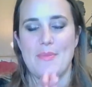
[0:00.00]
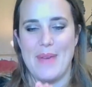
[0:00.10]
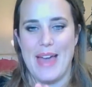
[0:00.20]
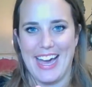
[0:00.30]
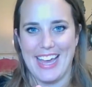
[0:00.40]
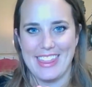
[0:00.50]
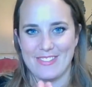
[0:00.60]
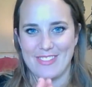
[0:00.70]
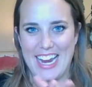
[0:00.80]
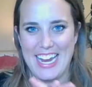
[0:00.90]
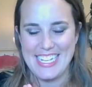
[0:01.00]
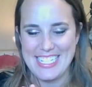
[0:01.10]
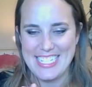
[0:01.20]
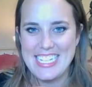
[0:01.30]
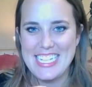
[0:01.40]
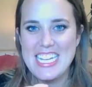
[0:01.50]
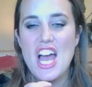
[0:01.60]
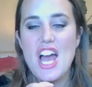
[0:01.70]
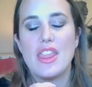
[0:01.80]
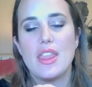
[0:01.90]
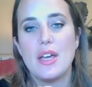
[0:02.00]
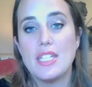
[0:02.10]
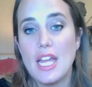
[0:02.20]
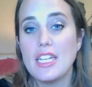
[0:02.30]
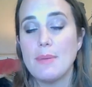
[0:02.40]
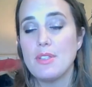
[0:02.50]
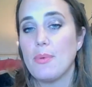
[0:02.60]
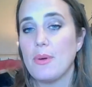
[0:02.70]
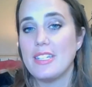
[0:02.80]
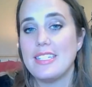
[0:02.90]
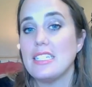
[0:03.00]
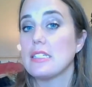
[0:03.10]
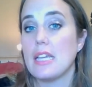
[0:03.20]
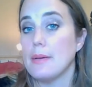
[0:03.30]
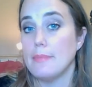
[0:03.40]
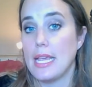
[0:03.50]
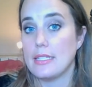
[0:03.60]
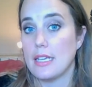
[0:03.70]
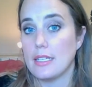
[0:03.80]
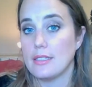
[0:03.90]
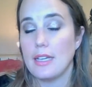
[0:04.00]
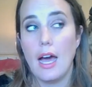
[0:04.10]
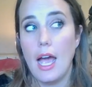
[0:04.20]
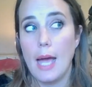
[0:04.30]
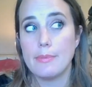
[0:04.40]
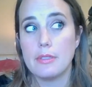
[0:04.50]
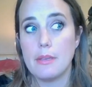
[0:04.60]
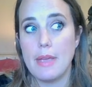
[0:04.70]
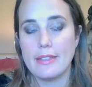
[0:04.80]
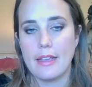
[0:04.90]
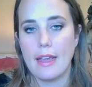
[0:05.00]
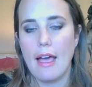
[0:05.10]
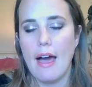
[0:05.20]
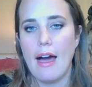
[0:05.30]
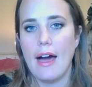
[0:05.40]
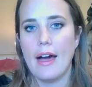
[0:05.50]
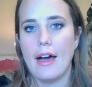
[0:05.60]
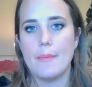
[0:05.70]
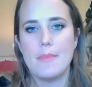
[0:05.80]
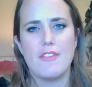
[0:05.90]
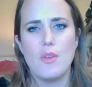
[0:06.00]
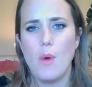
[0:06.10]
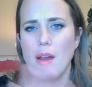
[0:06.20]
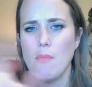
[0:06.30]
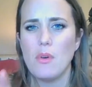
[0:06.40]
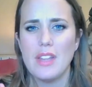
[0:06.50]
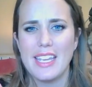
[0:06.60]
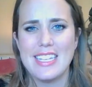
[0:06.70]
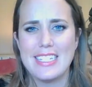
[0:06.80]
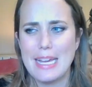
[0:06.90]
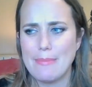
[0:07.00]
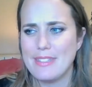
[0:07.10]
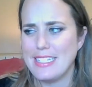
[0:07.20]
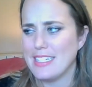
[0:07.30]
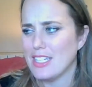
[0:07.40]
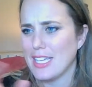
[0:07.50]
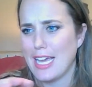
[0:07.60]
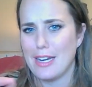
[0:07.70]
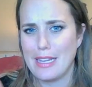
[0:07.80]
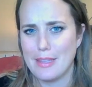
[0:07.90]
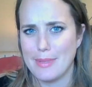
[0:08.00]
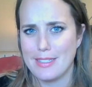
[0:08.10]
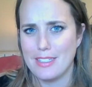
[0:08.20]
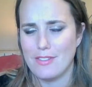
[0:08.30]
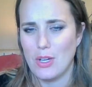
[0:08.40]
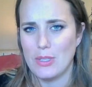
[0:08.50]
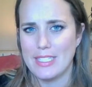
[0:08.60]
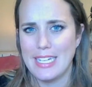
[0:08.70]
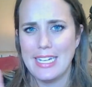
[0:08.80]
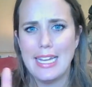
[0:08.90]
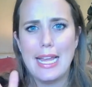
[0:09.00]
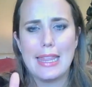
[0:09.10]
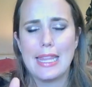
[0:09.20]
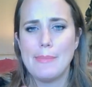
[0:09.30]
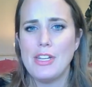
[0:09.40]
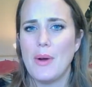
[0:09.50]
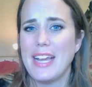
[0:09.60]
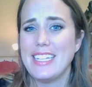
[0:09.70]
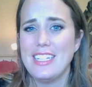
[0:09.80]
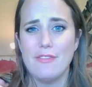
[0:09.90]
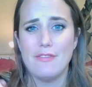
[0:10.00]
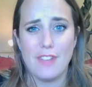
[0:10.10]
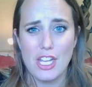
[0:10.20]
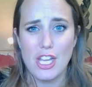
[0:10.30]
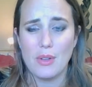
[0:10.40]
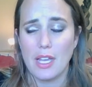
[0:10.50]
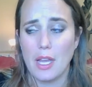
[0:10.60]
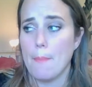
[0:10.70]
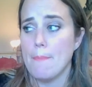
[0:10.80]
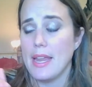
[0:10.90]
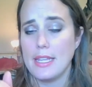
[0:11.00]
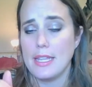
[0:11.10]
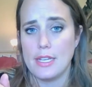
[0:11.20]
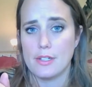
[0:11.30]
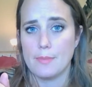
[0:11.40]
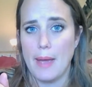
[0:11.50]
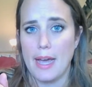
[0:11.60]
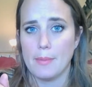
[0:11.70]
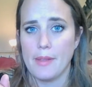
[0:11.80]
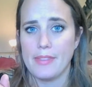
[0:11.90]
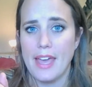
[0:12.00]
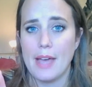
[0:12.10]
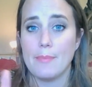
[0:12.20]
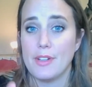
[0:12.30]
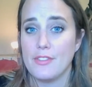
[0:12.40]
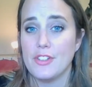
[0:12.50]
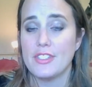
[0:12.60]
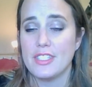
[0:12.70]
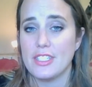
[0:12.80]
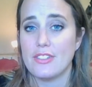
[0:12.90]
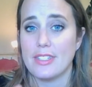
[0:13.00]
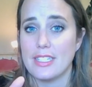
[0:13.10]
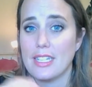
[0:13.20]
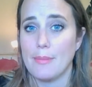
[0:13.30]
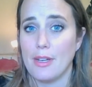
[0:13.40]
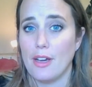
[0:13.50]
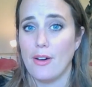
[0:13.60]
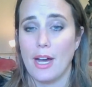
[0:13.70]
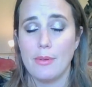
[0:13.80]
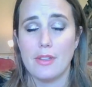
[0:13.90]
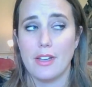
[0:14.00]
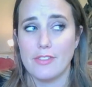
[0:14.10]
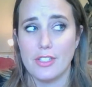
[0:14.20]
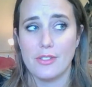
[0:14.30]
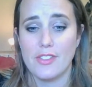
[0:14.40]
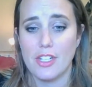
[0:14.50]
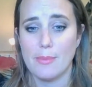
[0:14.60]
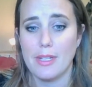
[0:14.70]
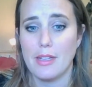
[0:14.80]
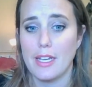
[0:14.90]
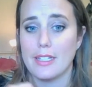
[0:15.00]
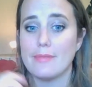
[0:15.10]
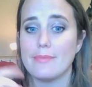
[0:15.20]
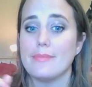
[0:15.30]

math right, the 10 times the points deal is amazing. Absolutely amazing. Um, if you want more like in-depth detail on like how to get the best deal of Ulta, let me know. I did a video like many years back about that, but if you're still interested, let me know. I would love to do a video be like,